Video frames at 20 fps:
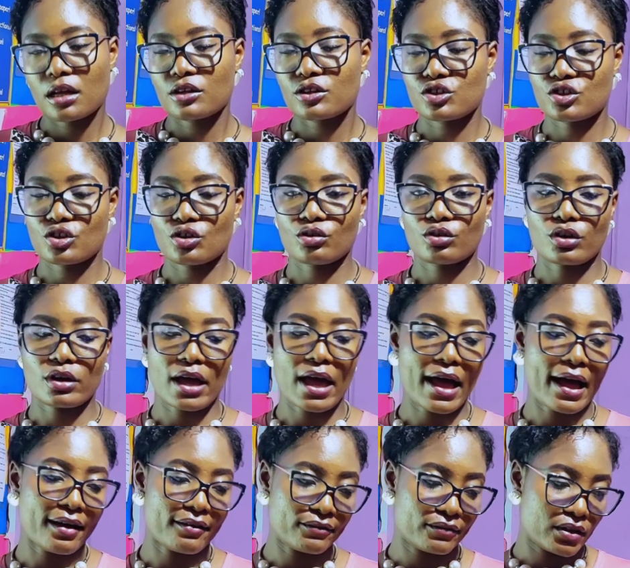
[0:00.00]
So you
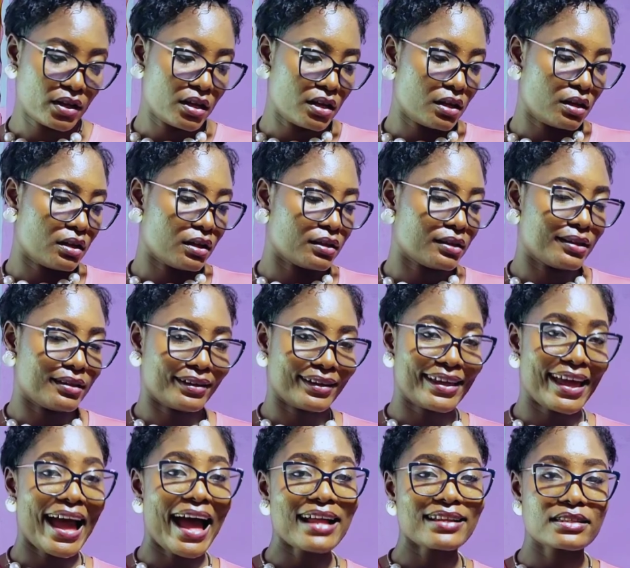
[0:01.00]
have the
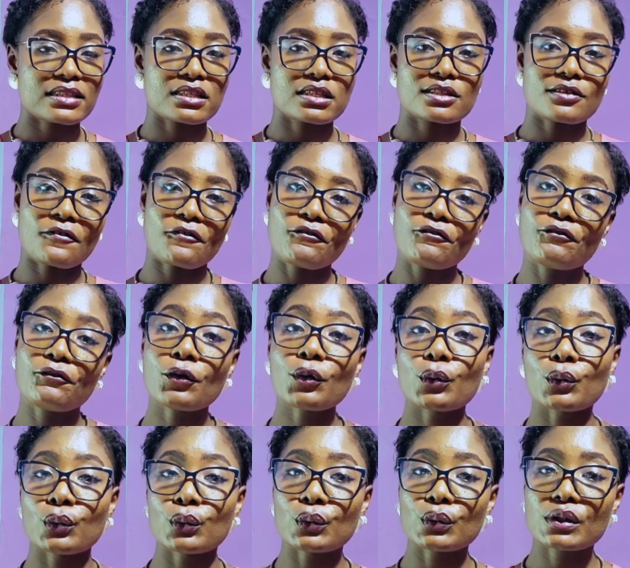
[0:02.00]
cat's
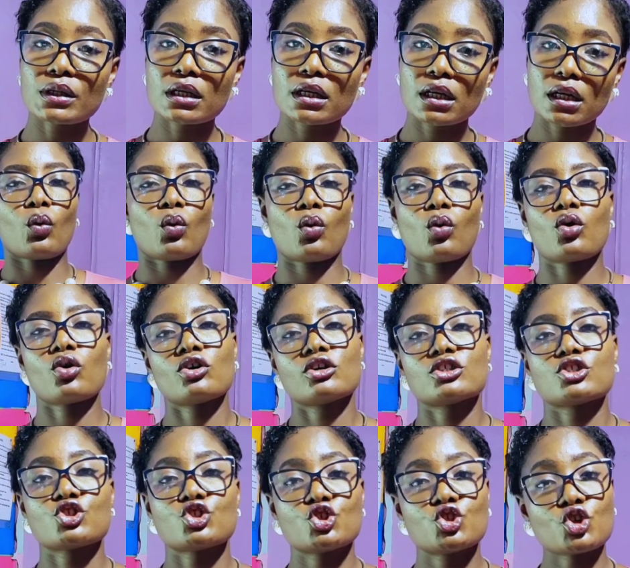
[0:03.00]
food, or
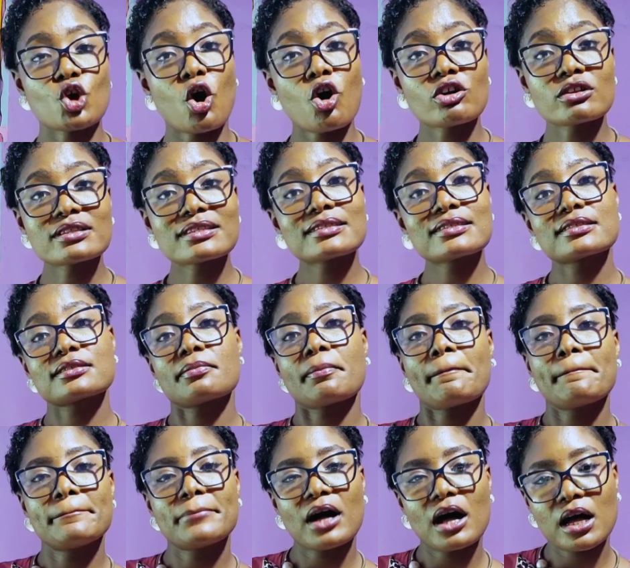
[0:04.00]
John's
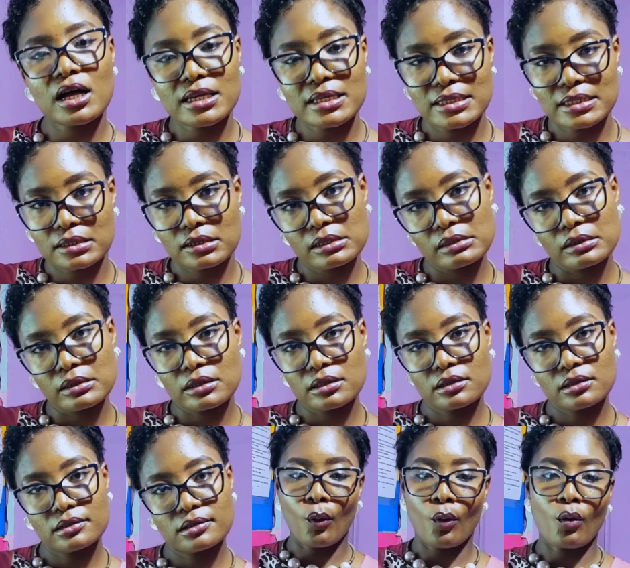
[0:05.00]
bicycle,
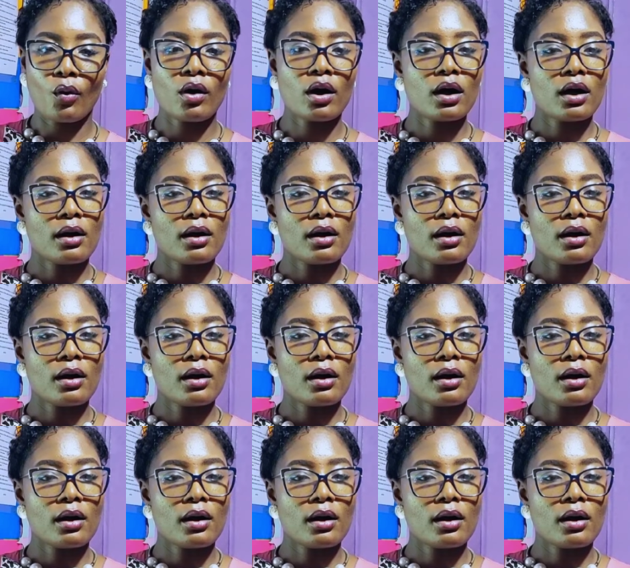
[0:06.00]
or